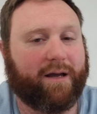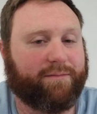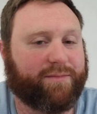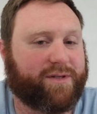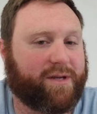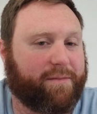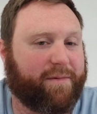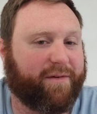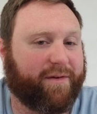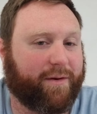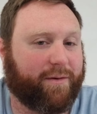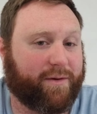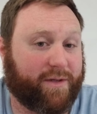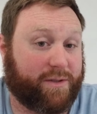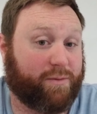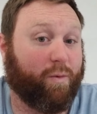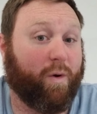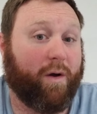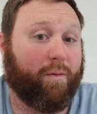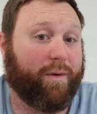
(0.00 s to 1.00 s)
Some of it
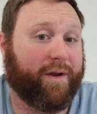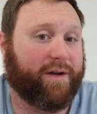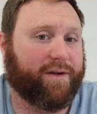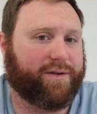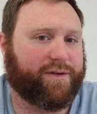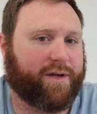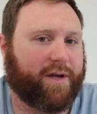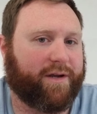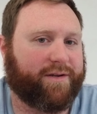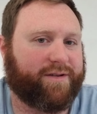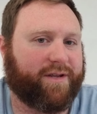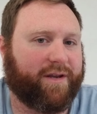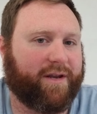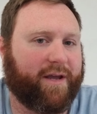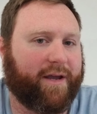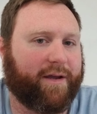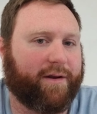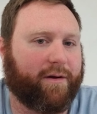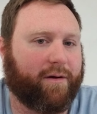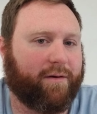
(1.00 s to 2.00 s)
is what we discussed
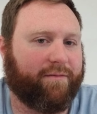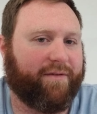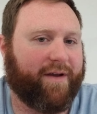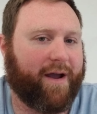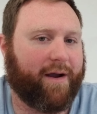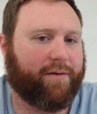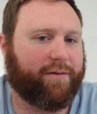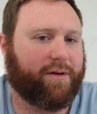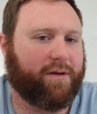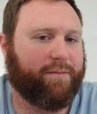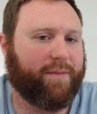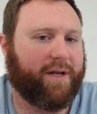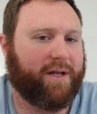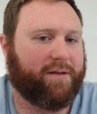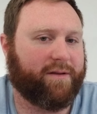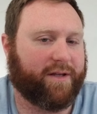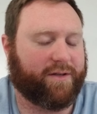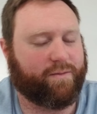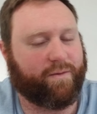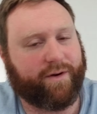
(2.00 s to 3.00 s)
today in our faculty meeting.
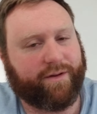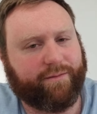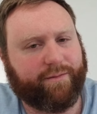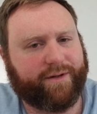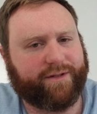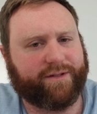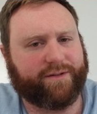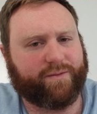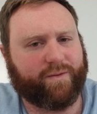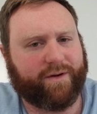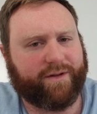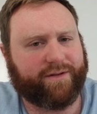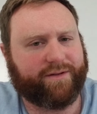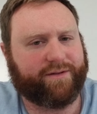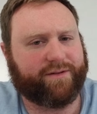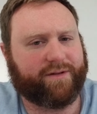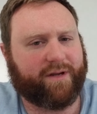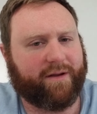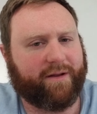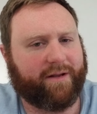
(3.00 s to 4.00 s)
That's one of the reasons why this
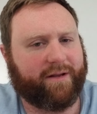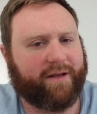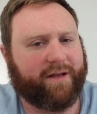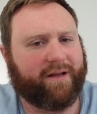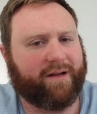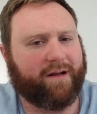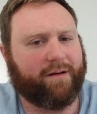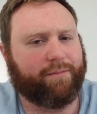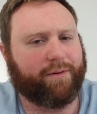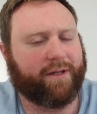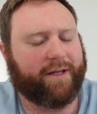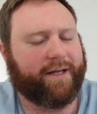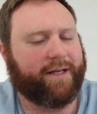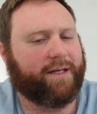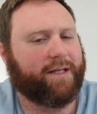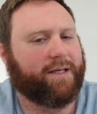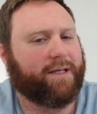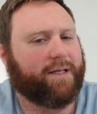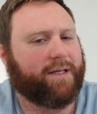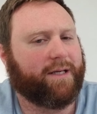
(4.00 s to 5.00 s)
is getting up late.
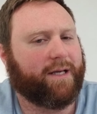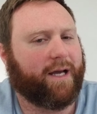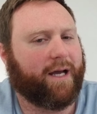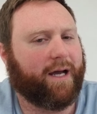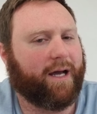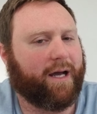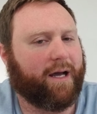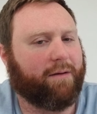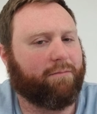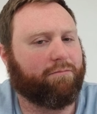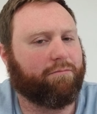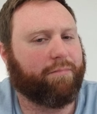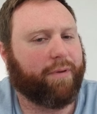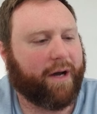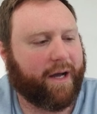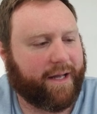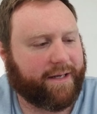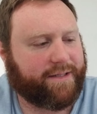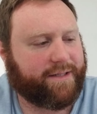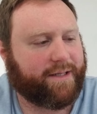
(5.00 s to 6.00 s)

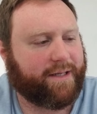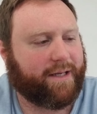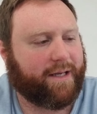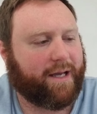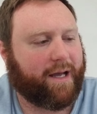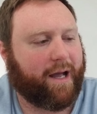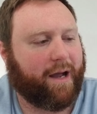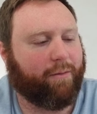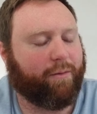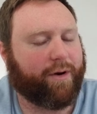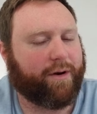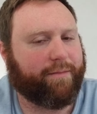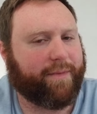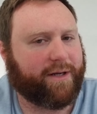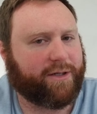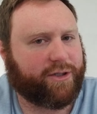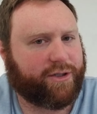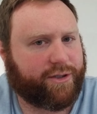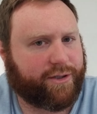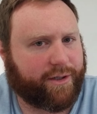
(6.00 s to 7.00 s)
But I want to
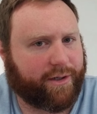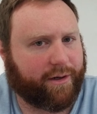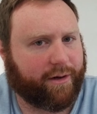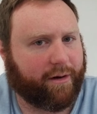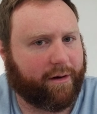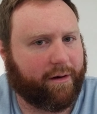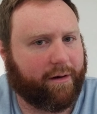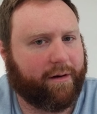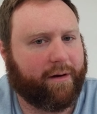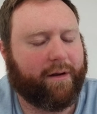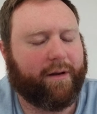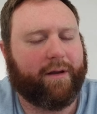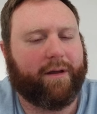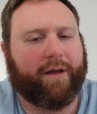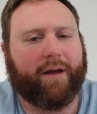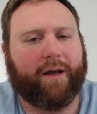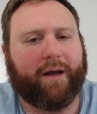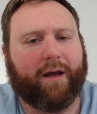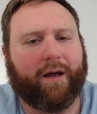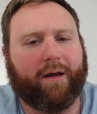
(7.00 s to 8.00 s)
make sure
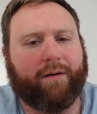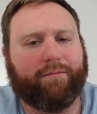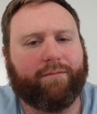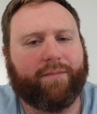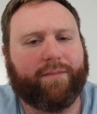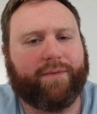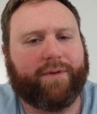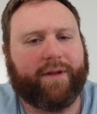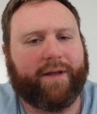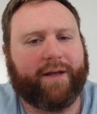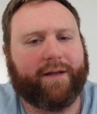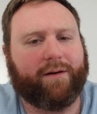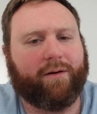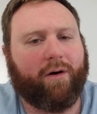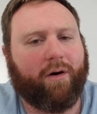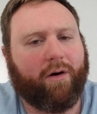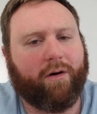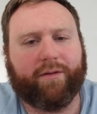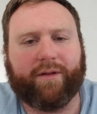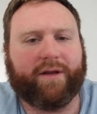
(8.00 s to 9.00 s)
that
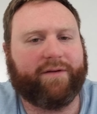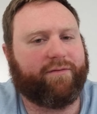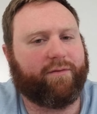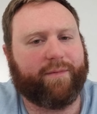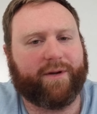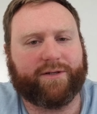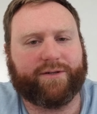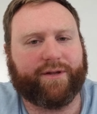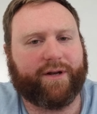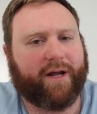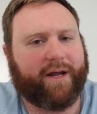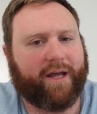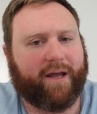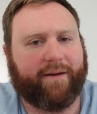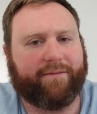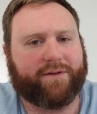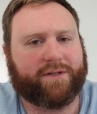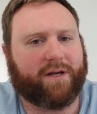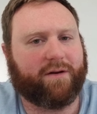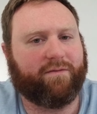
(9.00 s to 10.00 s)
all the information that I
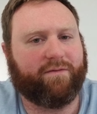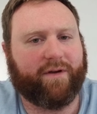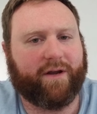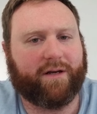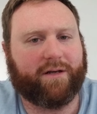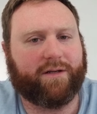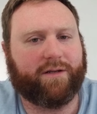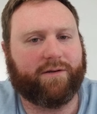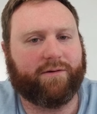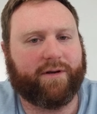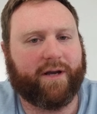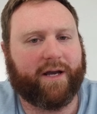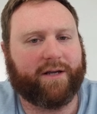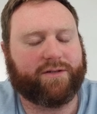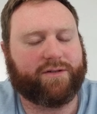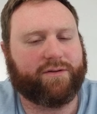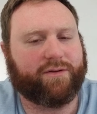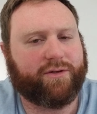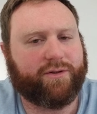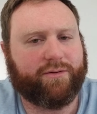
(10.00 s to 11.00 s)
have is conveyed to you
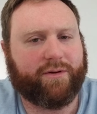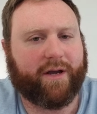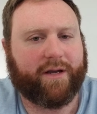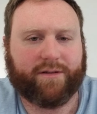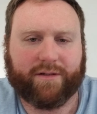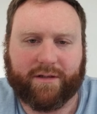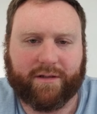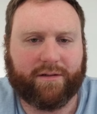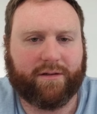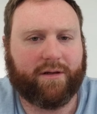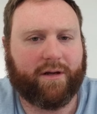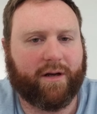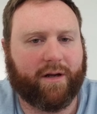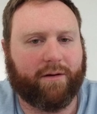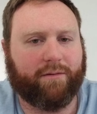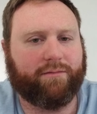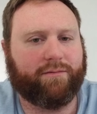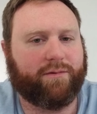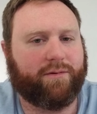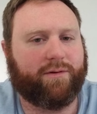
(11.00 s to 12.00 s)
guys, so that you guys can,
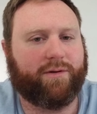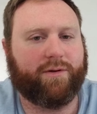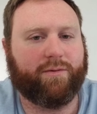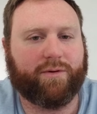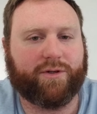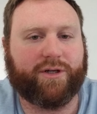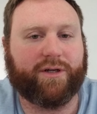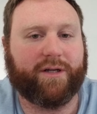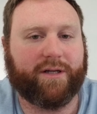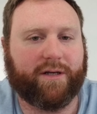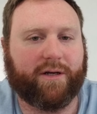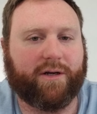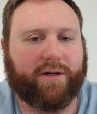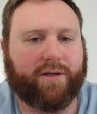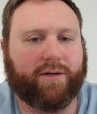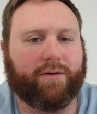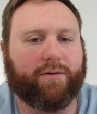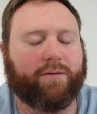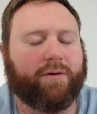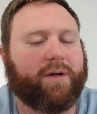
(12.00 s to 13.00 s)
do what you need to
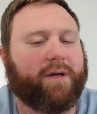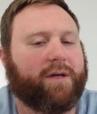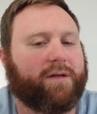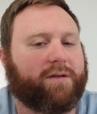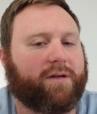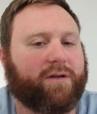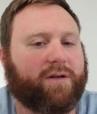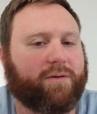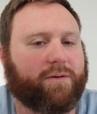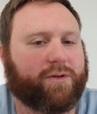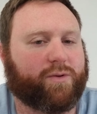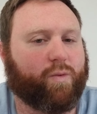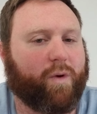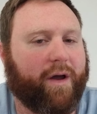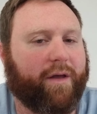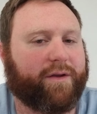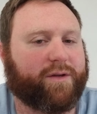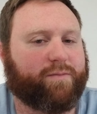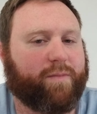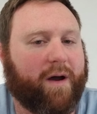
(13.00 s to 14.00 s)
do as
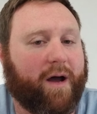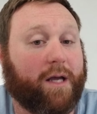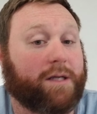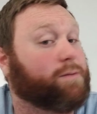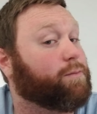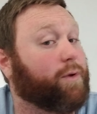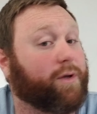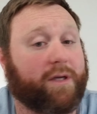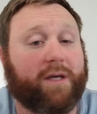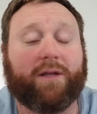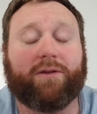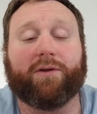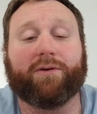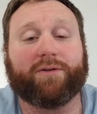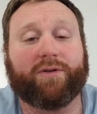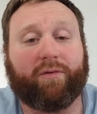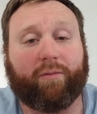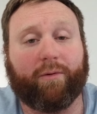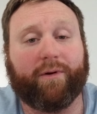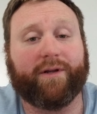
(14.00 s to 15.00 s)
well as possible to get
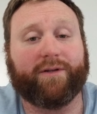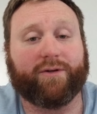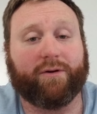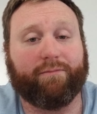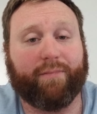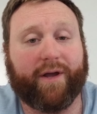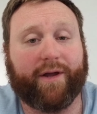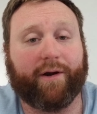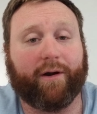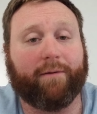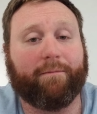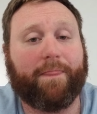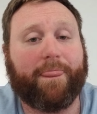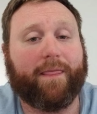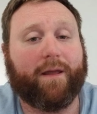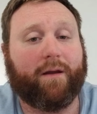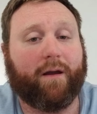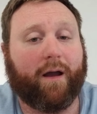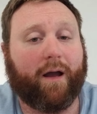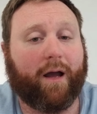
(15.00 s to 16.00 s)
those 3s or better
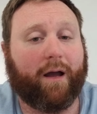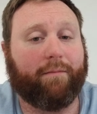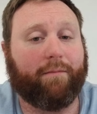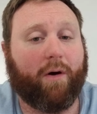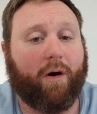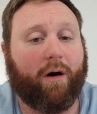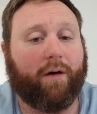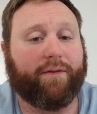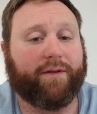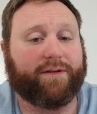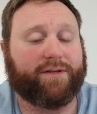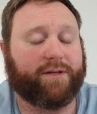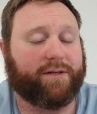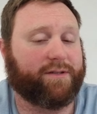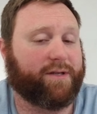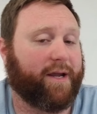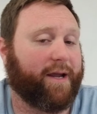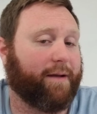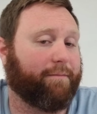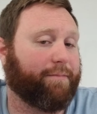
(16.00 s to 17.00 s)
on this
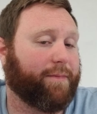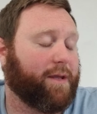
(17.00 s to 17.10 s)
exam.